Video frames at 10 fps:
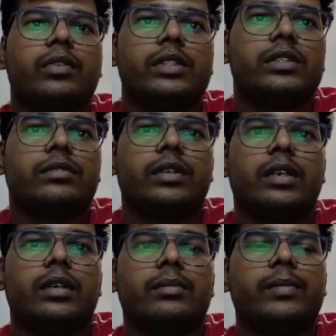first
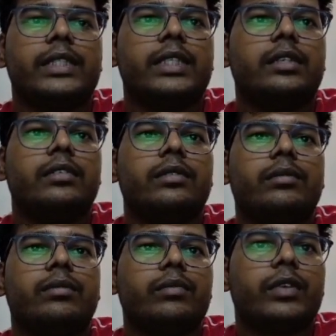basically
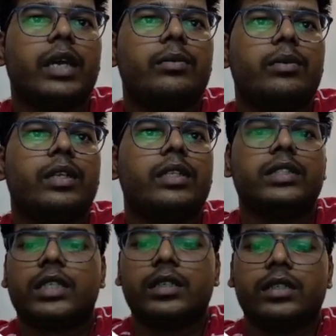we have to run
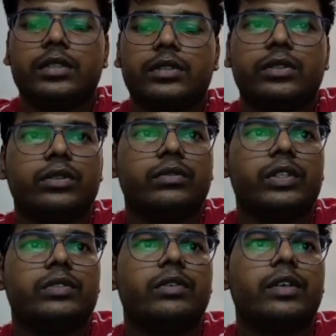this cell. So
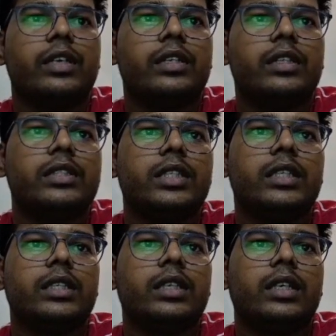first we will run this
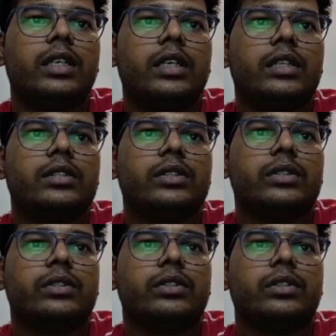cell.
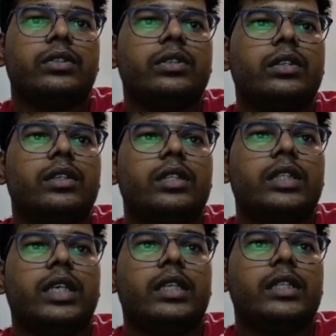So
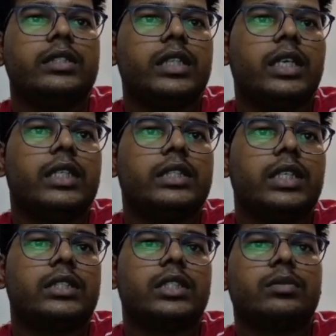yeah, this cell has
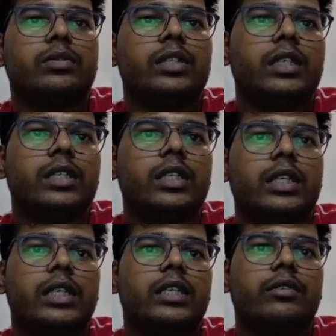successfully run. Then
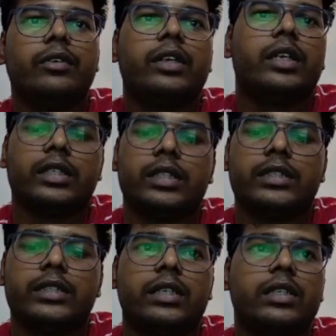again we will run
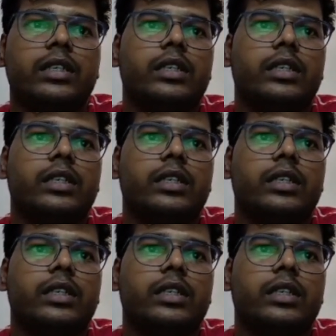this cell.